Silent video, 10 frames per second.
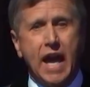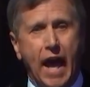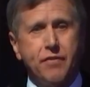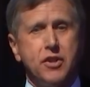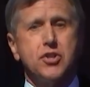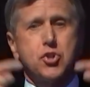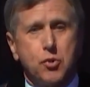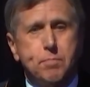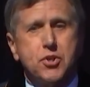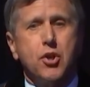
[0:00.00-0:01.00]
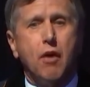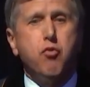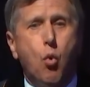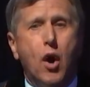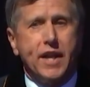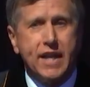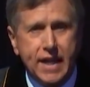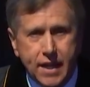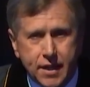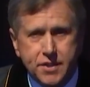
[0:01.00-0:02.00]
and the description of what
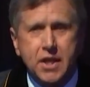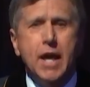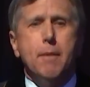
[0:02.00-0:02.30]
is,